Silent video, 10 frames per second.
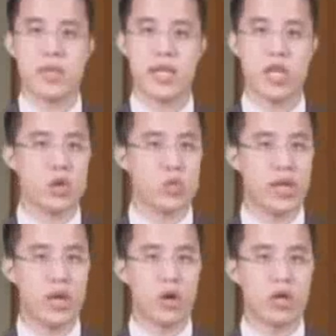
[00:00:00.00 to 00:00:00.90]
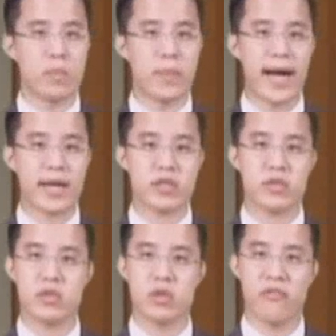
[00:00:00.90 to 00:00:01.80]
Hello, and welcome back
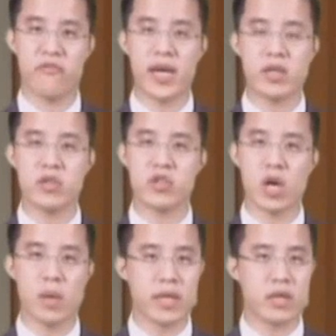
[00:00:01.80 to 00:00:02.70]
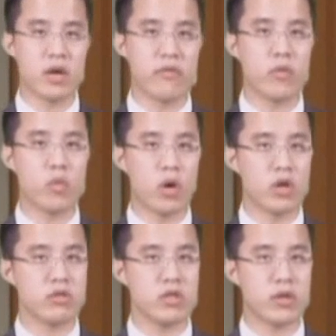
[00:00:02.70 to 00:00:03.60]
to the final installment of
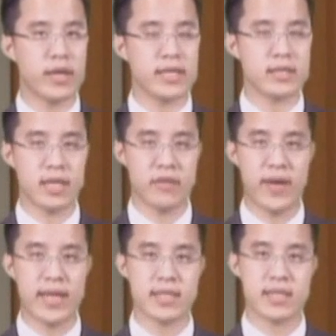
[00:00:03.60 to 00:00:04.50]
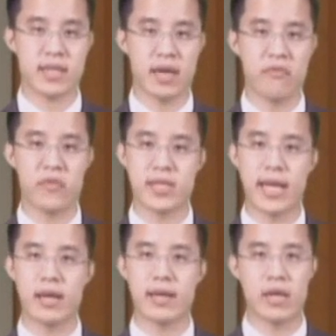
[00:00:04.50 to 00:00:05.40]
Wall Street Training's Advanced Excel for
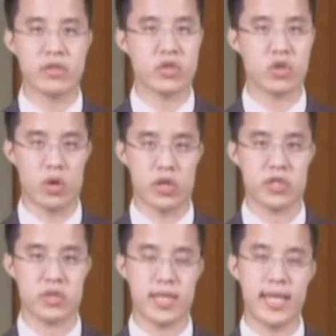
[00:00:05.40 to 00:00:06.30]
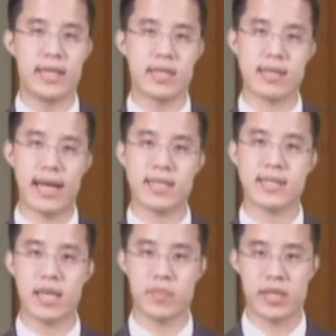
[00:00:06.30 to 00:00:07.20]
Data Analysis course. In this last
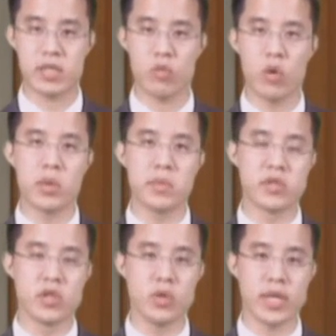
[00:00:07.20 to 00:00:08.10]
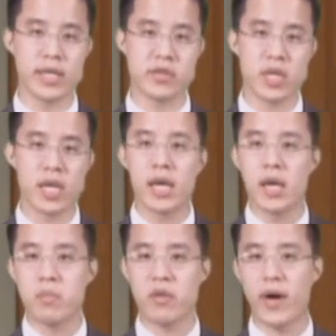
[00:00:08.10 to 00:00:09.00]
segment, what we will do is
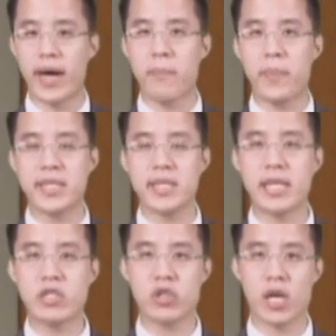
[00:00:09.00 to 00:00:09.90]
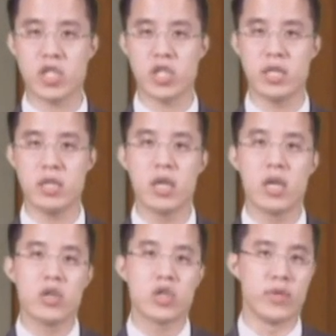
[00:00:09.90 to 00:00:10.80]
provide a basic introduction
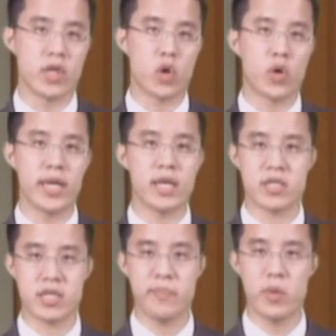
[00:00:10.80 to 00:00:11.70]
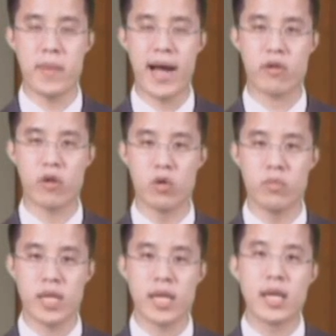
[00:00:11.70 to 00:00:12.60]
to recording a simple macro,